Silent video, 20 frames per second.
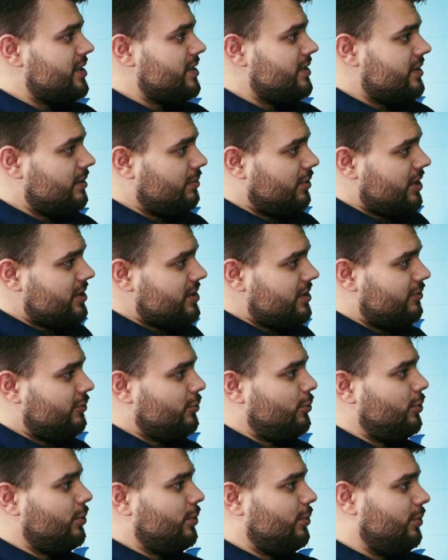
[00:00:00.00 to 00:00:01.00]
when a
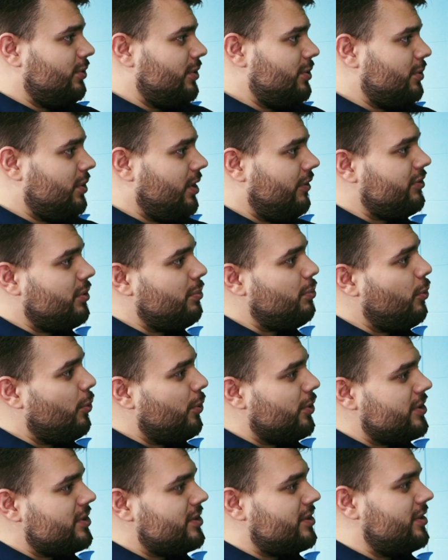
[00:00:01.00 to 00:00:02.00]
powerful tractor tries
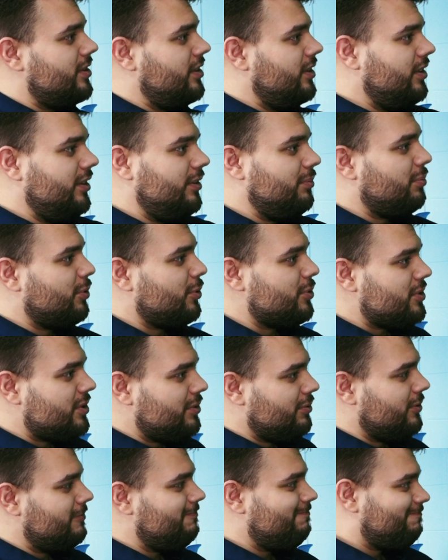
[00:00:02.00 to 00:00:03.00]
to go up a mountain,